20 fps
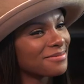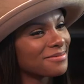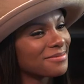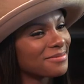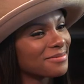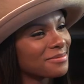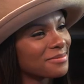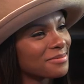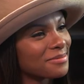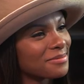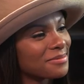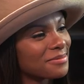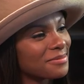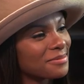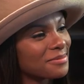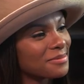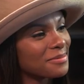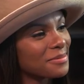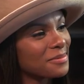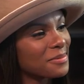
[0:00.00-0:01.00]

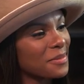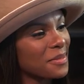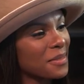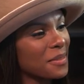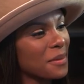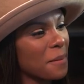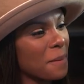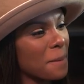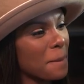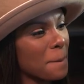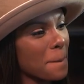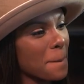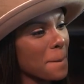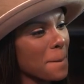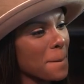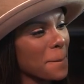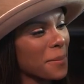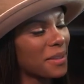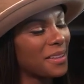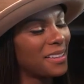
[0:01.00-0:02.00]

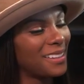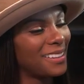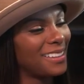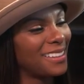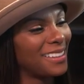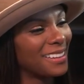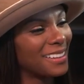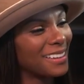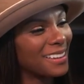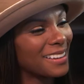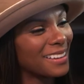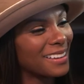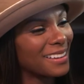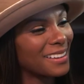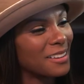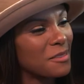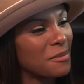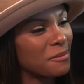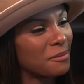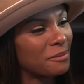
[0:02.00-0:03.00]

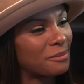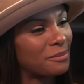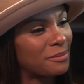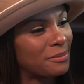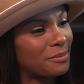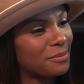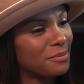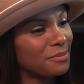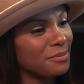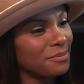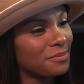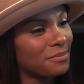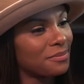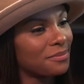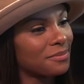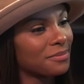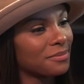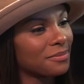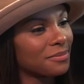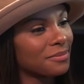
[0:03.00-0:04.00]

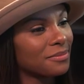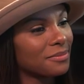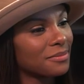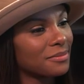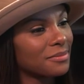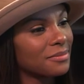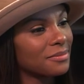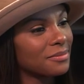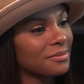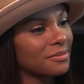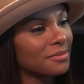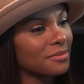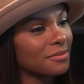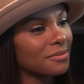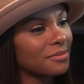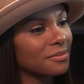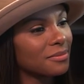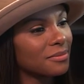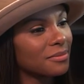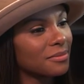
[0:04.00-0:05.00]
No words are spoken by the person on screen.